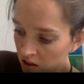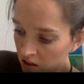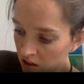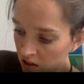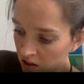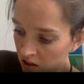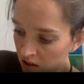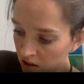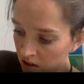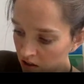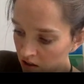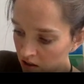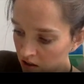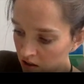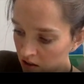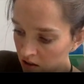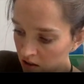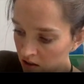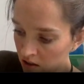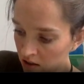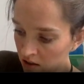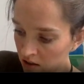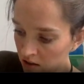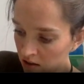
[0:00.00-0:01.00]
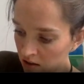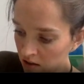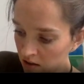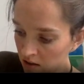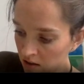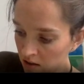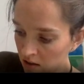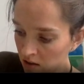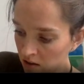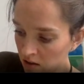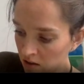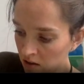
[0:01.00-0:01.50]

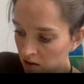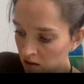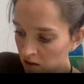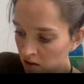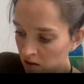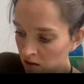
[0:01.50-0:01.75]
(no one is talking)